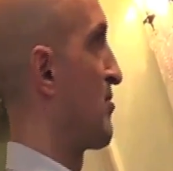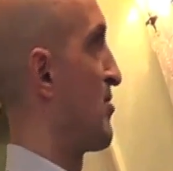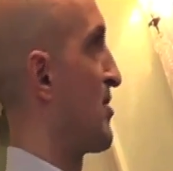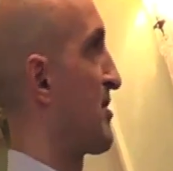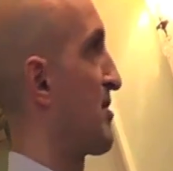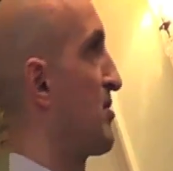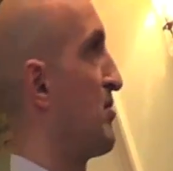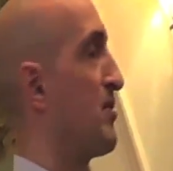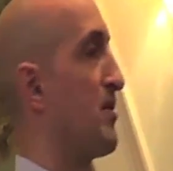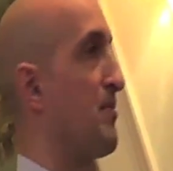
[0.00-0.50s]

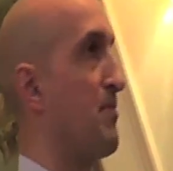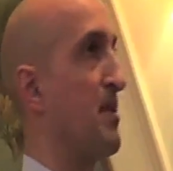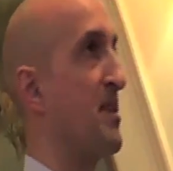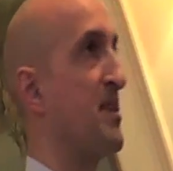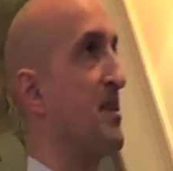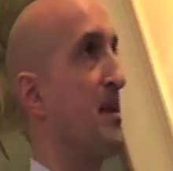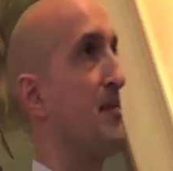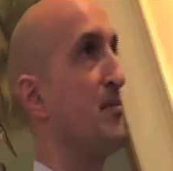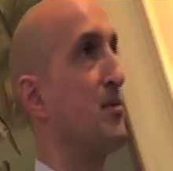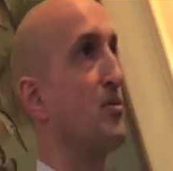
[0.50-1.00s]
what's called a
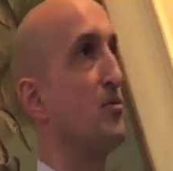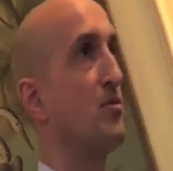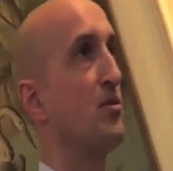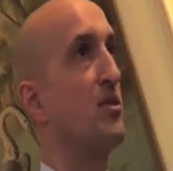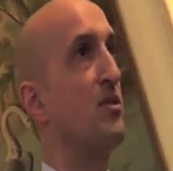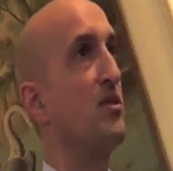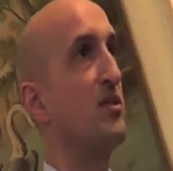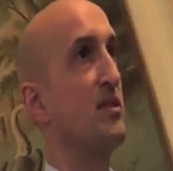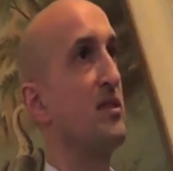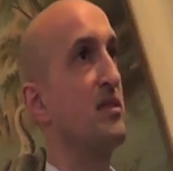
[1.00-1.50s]
perceptual
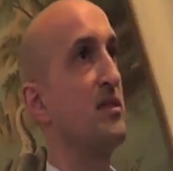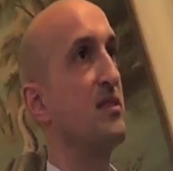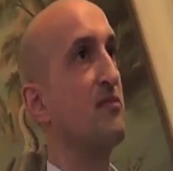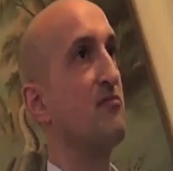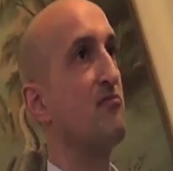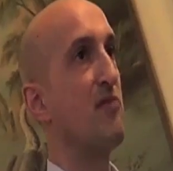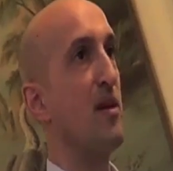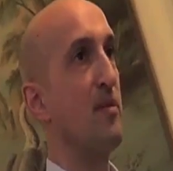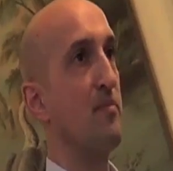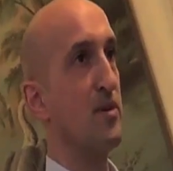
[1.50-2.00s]

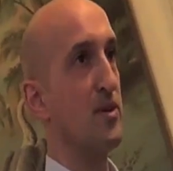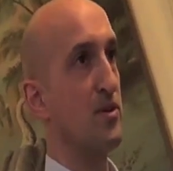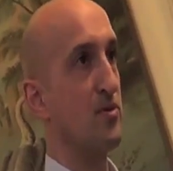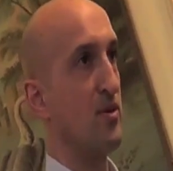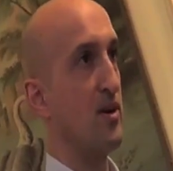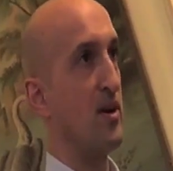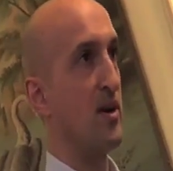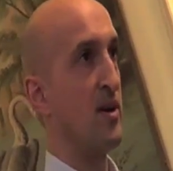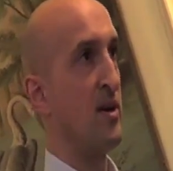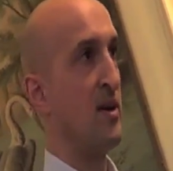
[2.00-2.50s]
cognitive
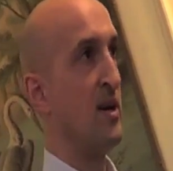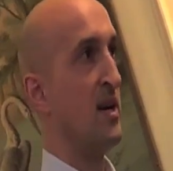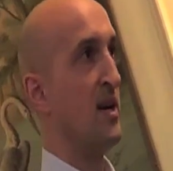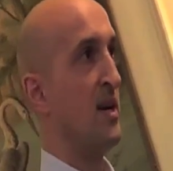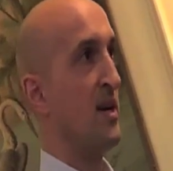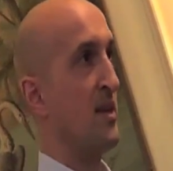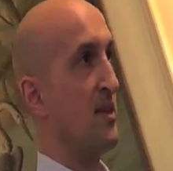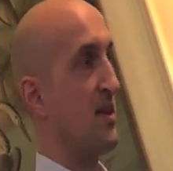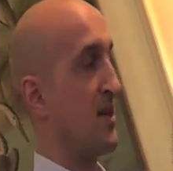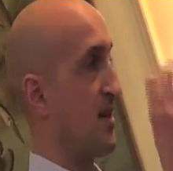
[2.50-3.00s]
repertoire
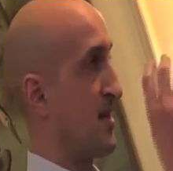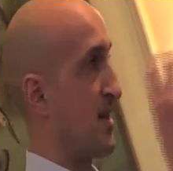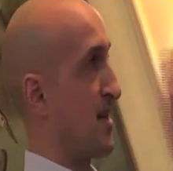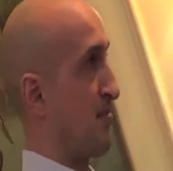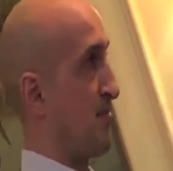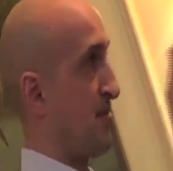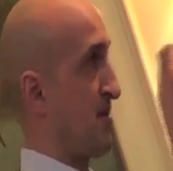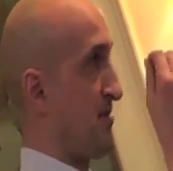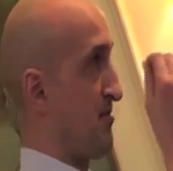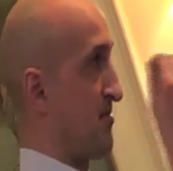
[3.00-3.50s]
that
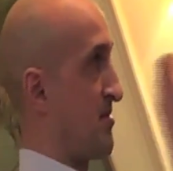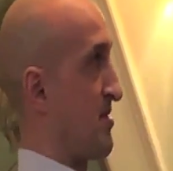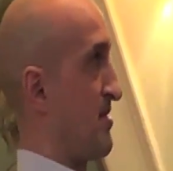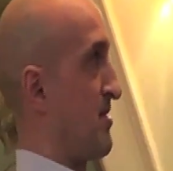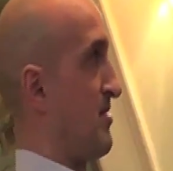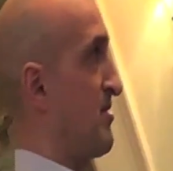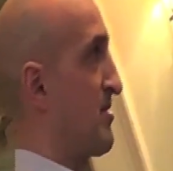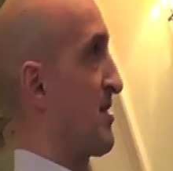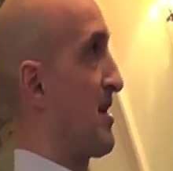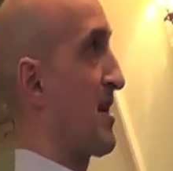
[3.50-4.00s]
enables them to
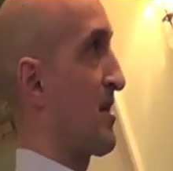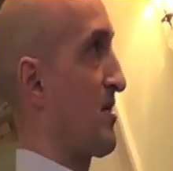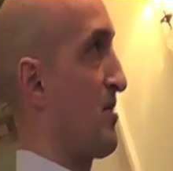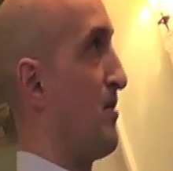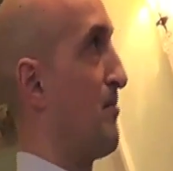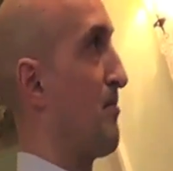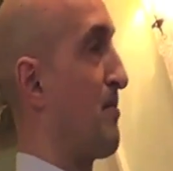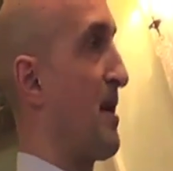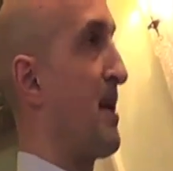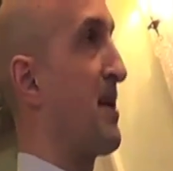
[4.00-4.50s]
look at
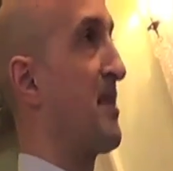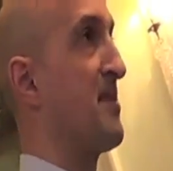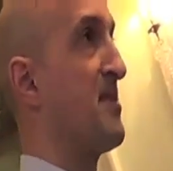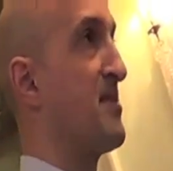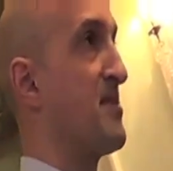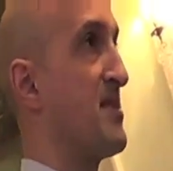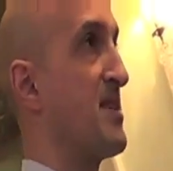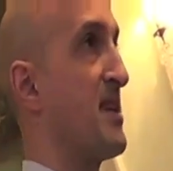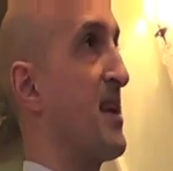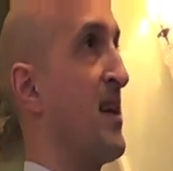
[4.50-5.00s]

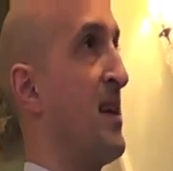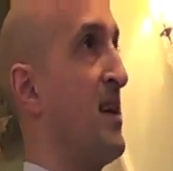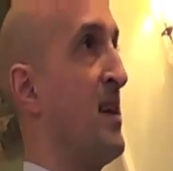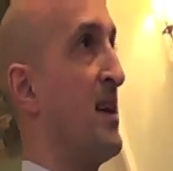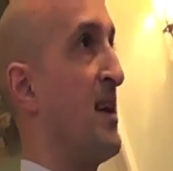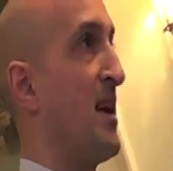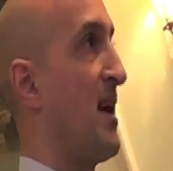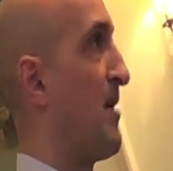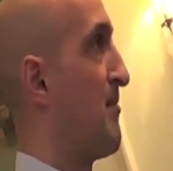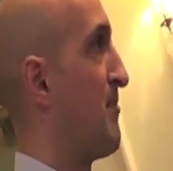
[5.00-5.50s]
complexity
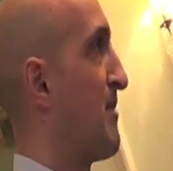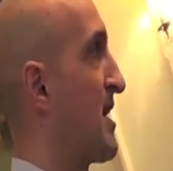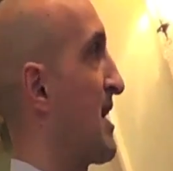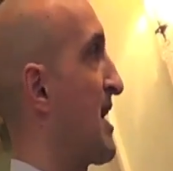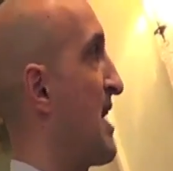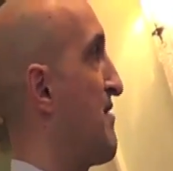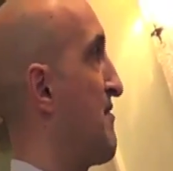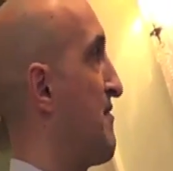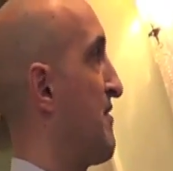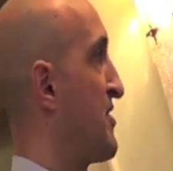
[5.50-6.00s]
and make
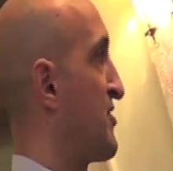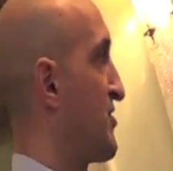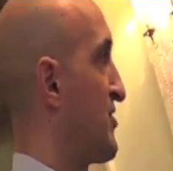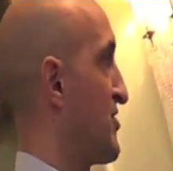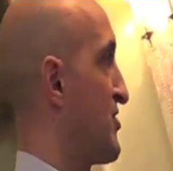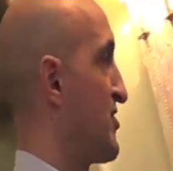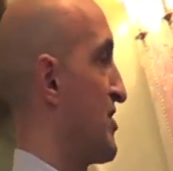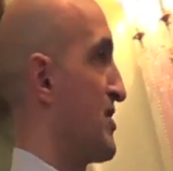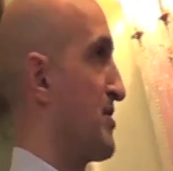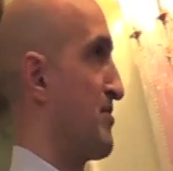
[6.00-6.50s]

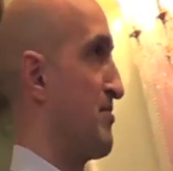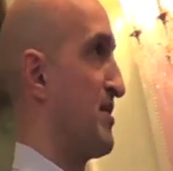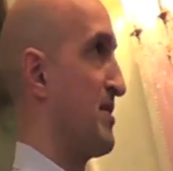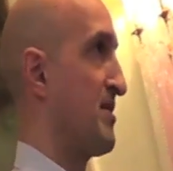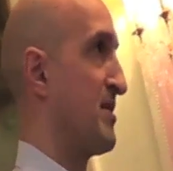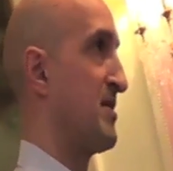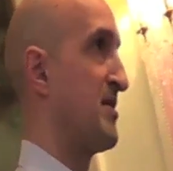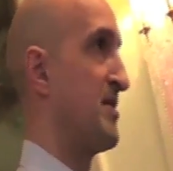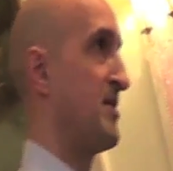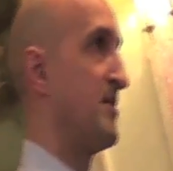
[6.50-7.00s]
efficient
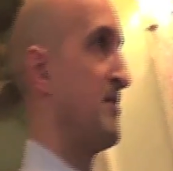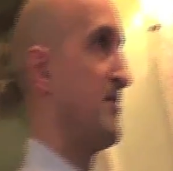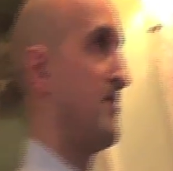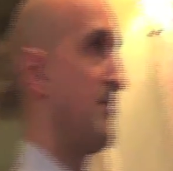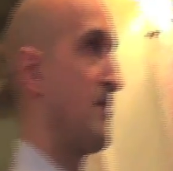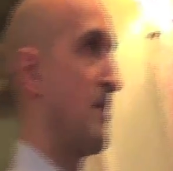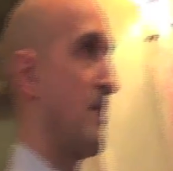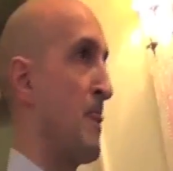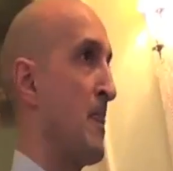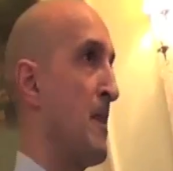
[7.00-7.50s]
judgments.
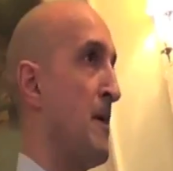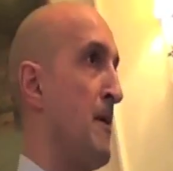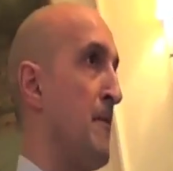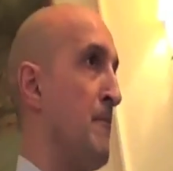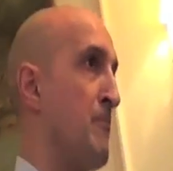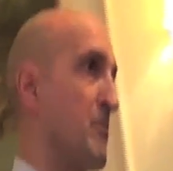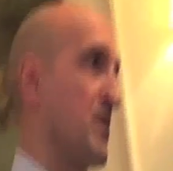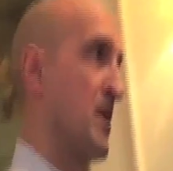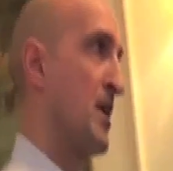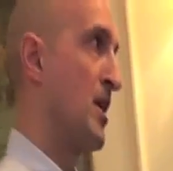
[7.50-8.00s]

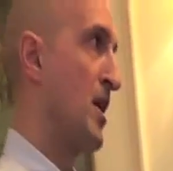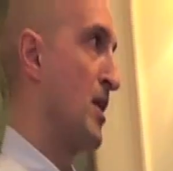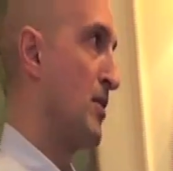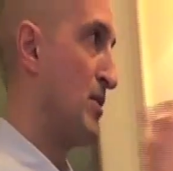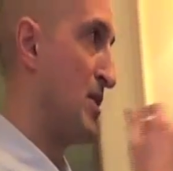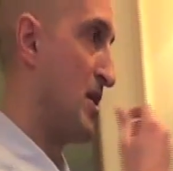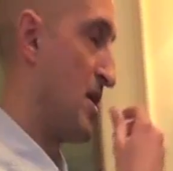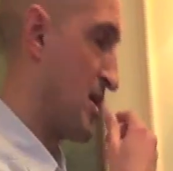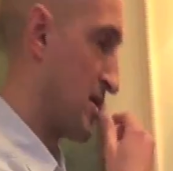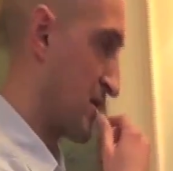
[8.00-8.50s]
And I
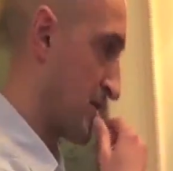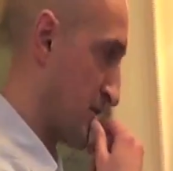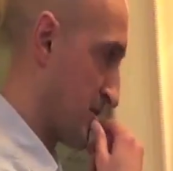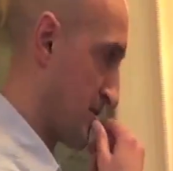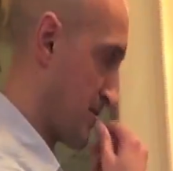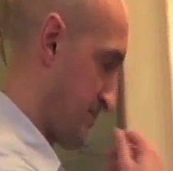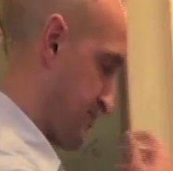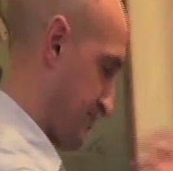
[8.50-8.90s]
would argue,